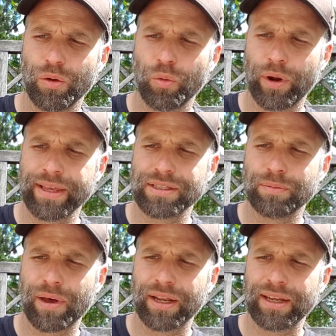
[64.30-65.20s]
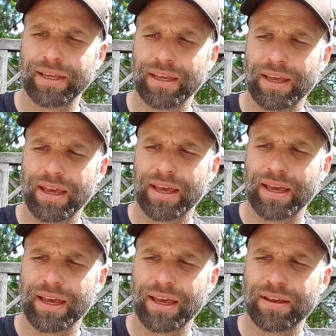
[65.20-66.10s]
waste money
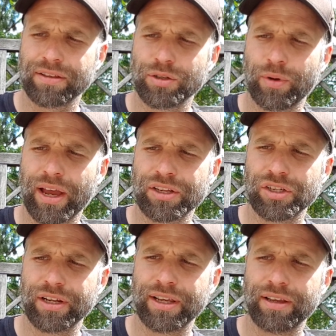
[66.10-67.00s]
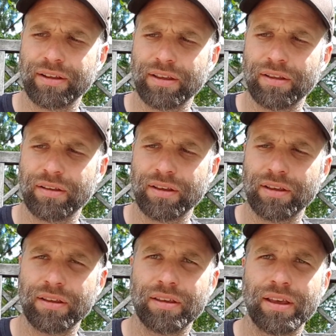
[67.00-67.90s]
uh, so I actually
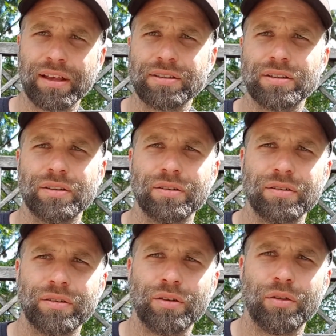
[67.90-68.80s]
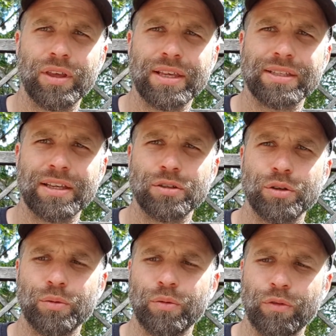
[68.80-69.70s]
cut these
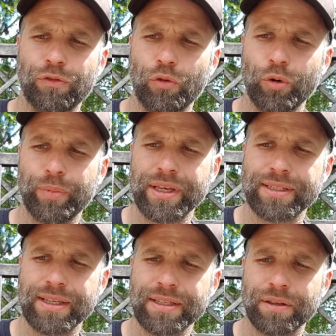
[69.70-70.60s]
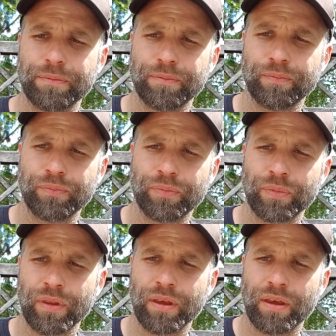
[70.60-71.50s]
into four pieces
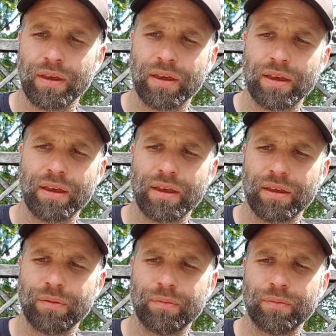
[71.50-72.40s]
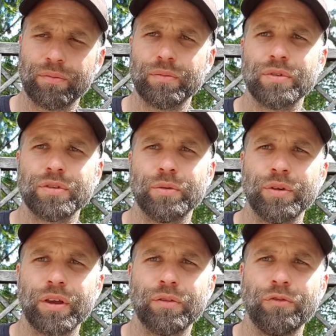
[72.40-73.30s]
uh, so
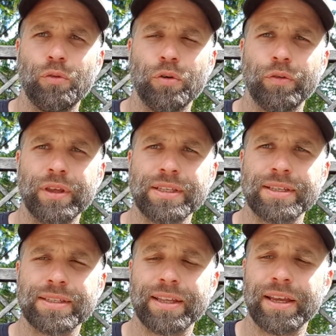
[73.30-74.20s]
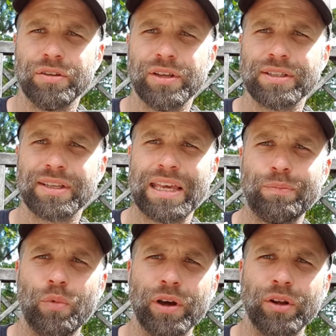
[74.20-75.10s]
you get four of these instead just keep
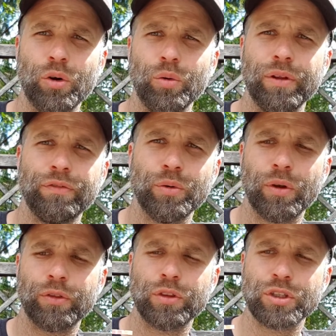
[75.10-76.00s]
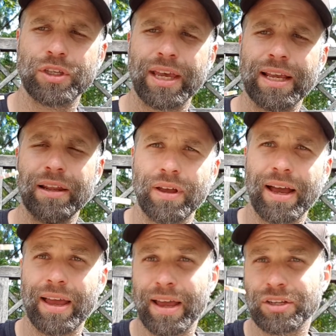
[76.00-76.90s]
one hole if you want the scale
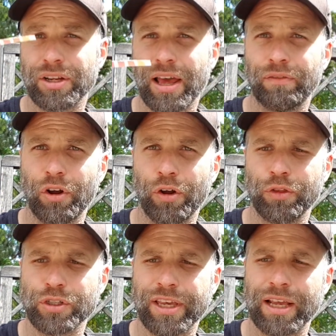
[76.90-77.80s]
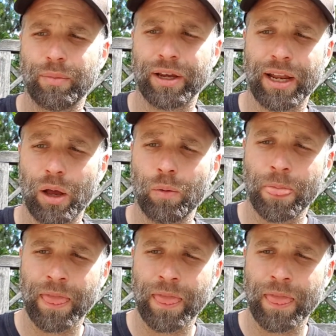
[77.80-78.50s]
I actually have learned the scale by now